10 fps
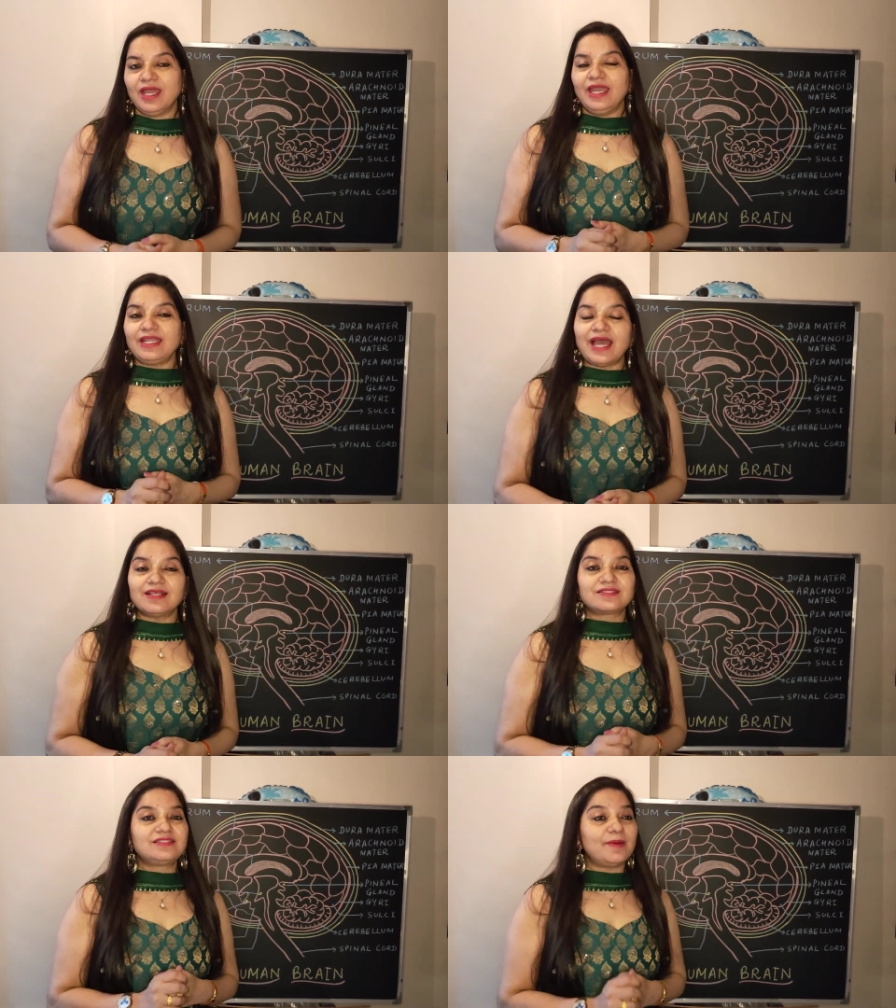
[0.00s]
It
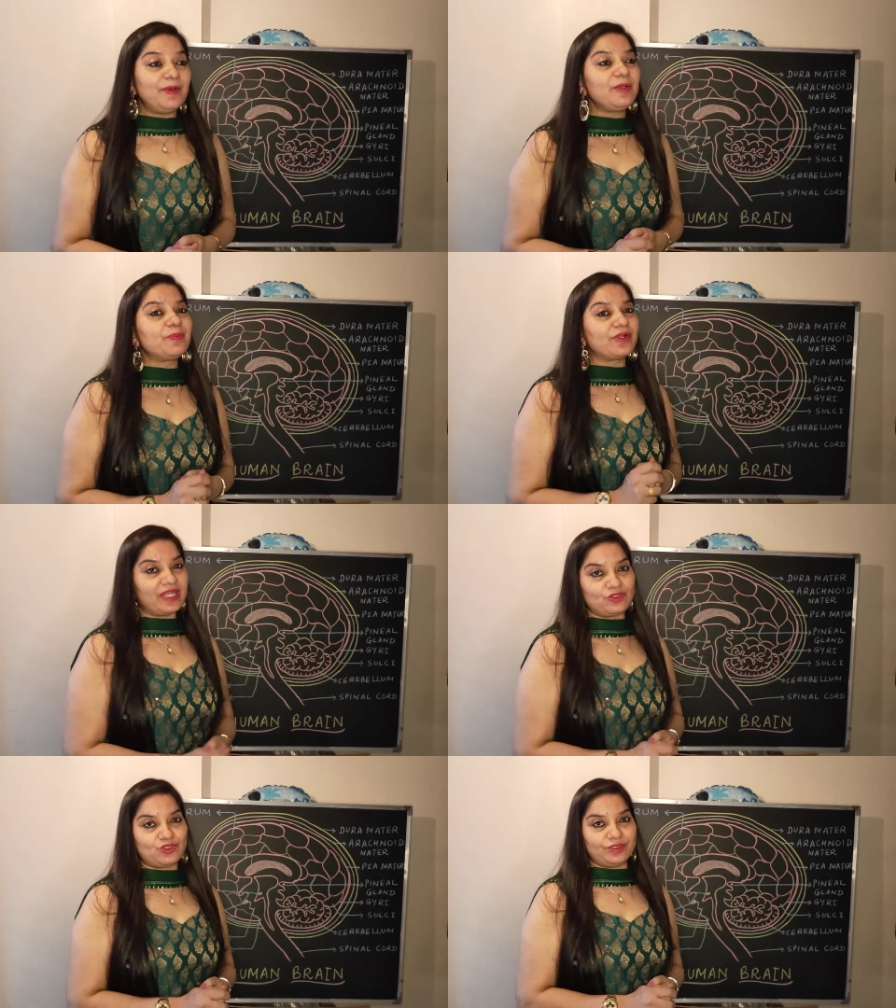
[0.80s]
has double
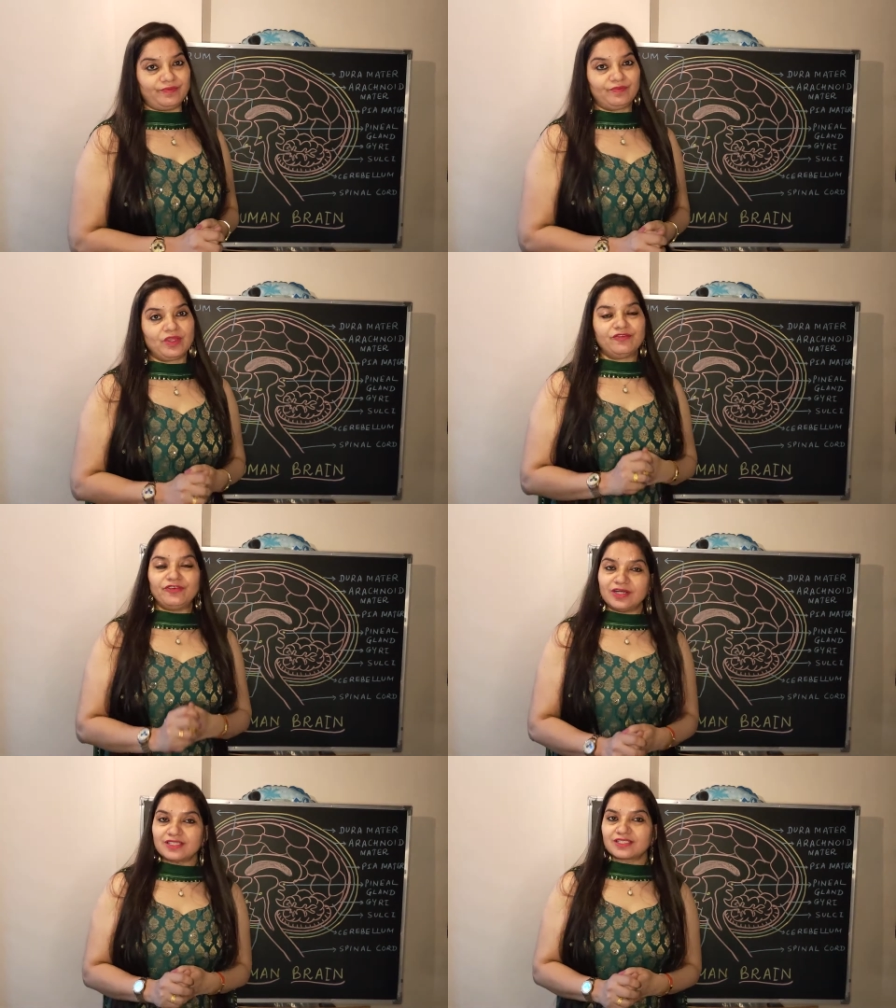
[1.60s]
protection.
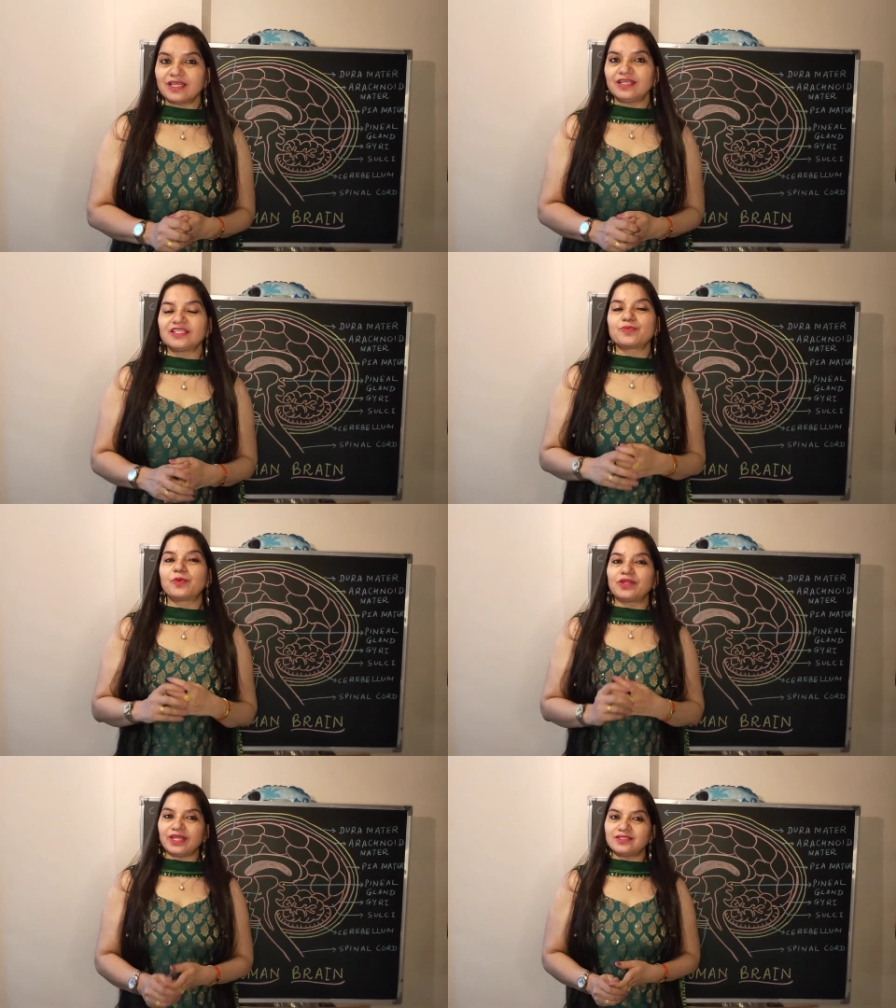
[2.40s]
First, it is
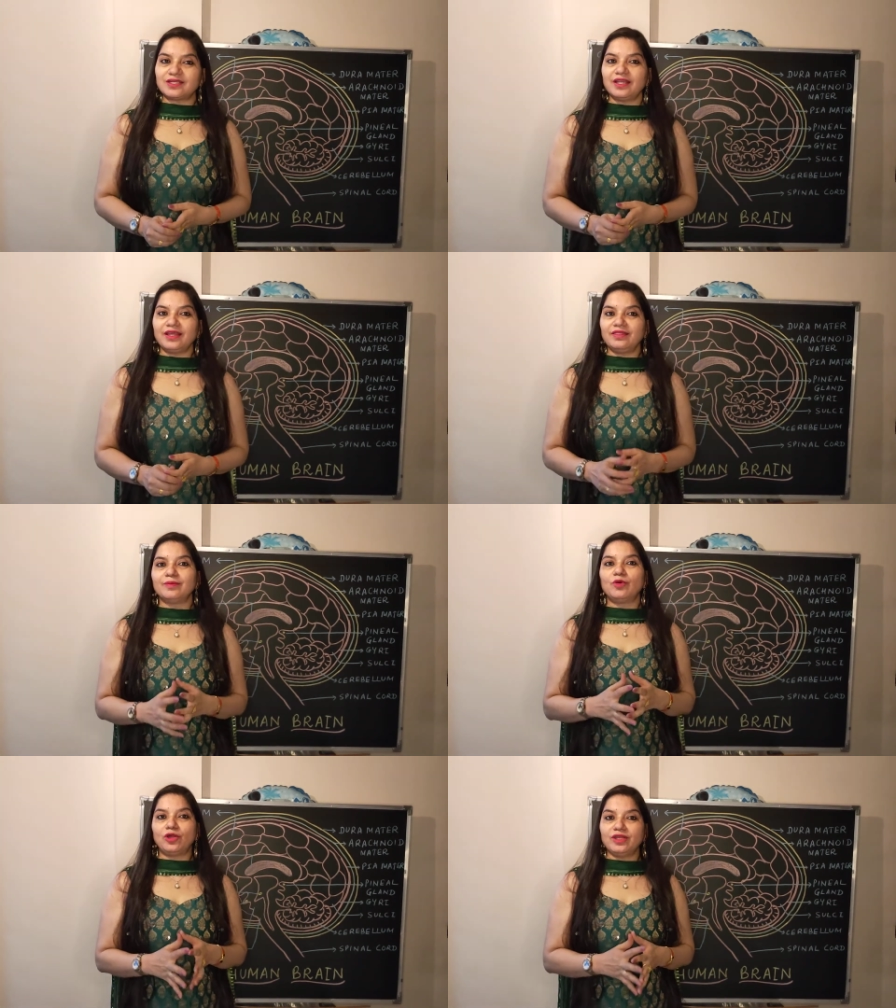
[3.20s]
protected in
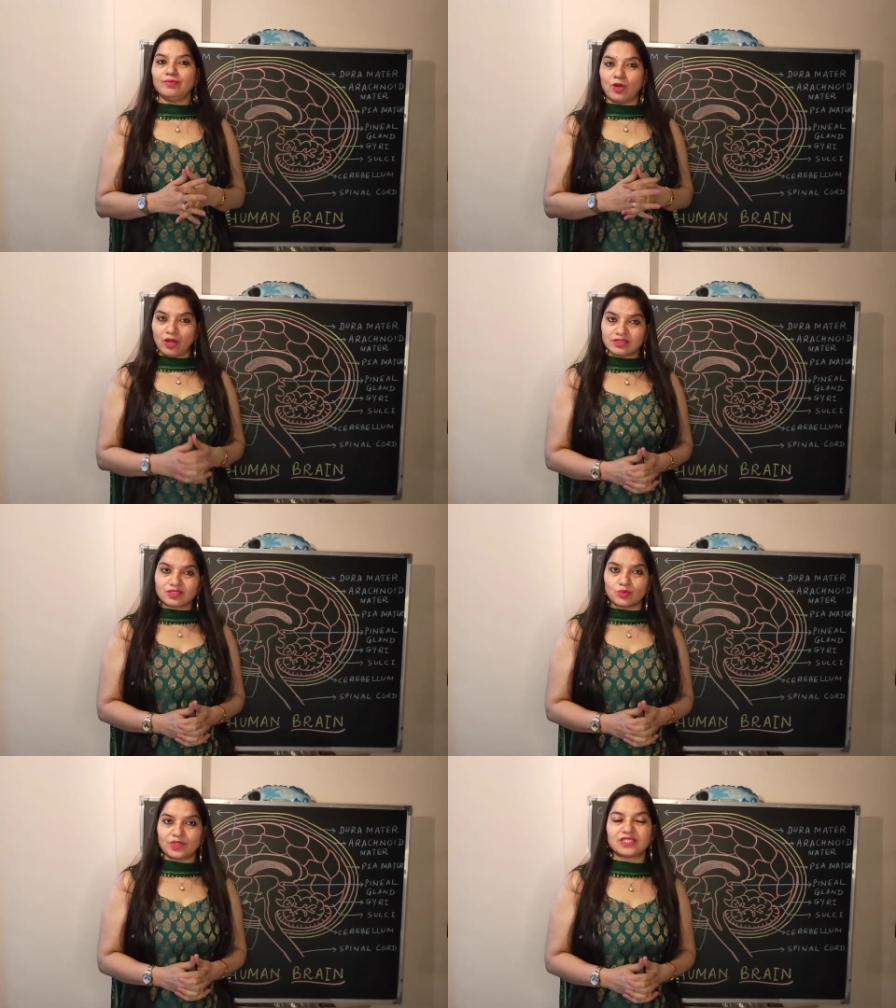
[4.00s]
the bony
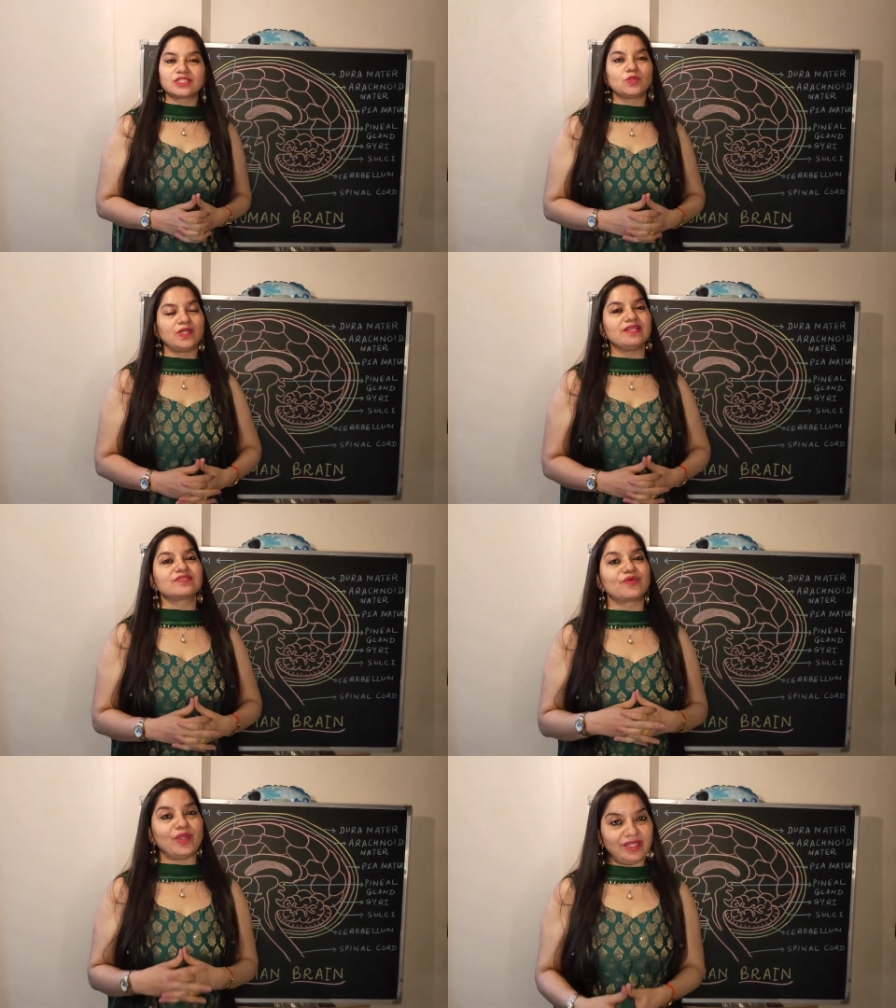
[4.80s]
box, which is known
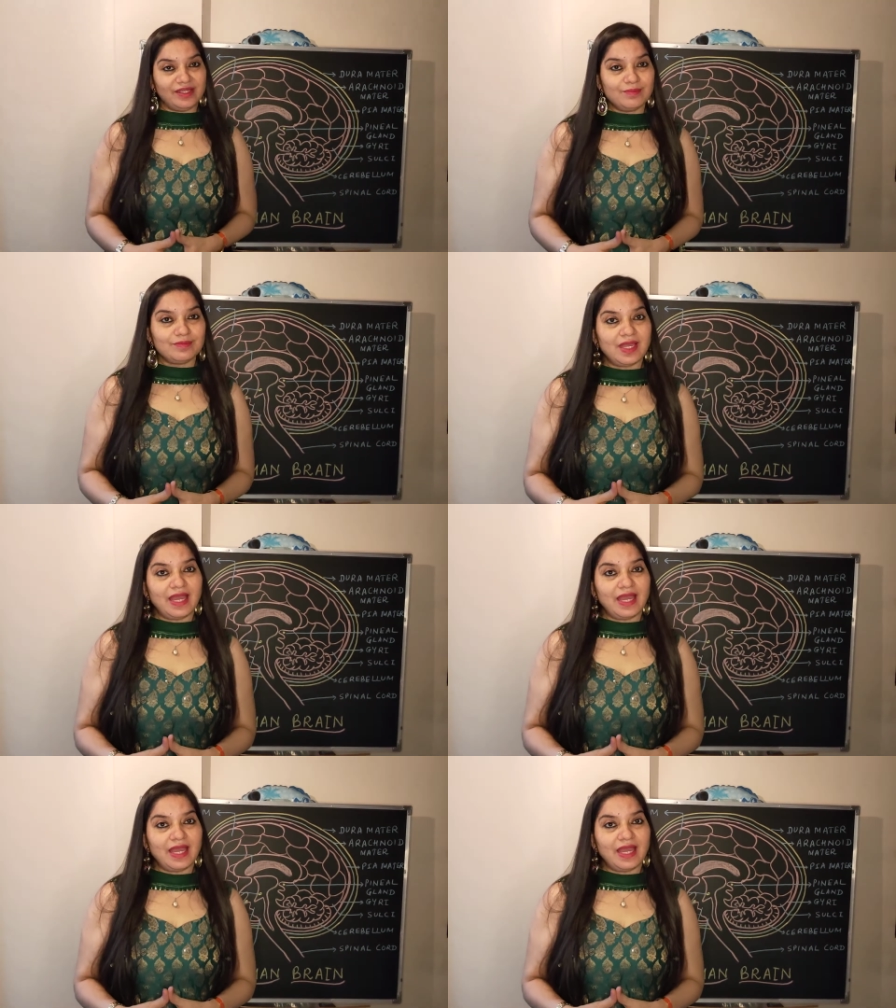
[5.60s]
as cranium,